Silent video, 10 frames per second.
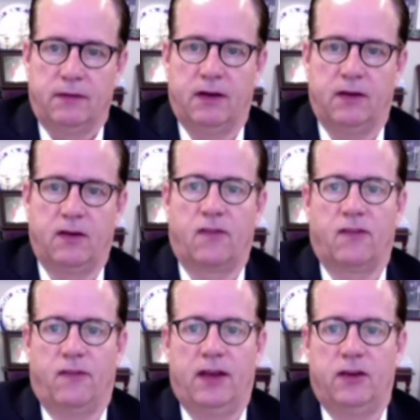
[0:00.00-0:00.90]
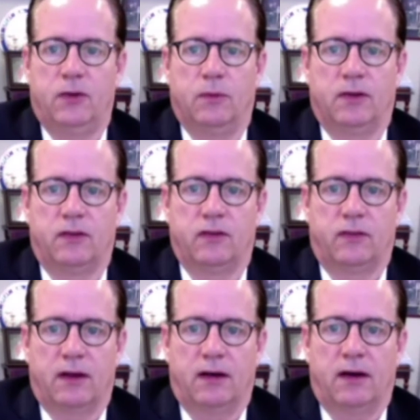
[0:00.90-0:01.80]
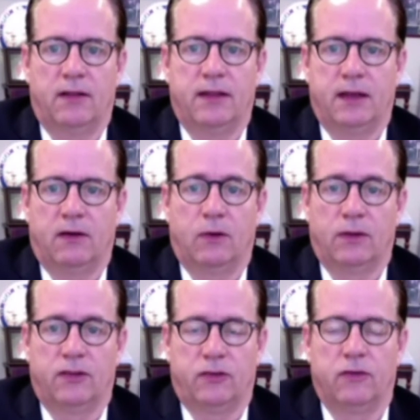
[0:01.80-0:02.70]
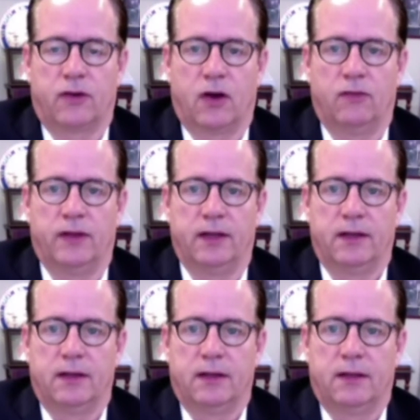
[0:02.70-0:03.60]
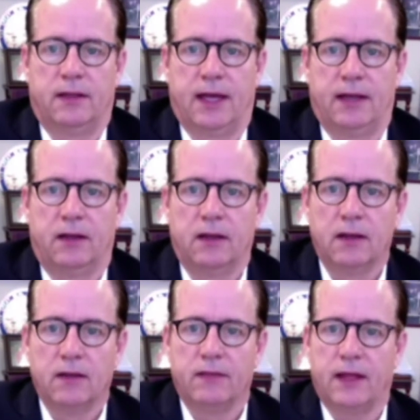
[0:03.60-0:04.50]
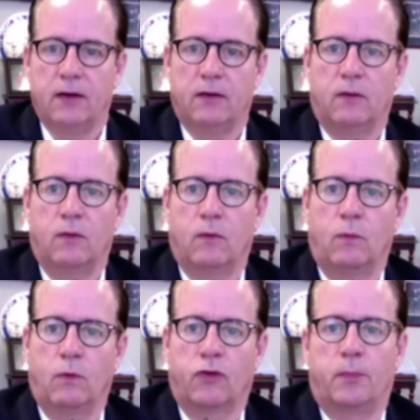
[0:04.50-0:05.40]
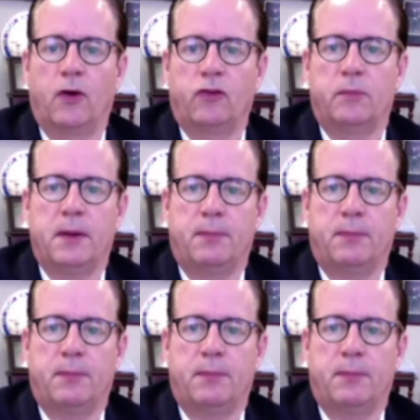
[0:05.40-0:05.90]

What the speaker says: in a different venue, which is on the whole issue of COVID, that we're supposed to be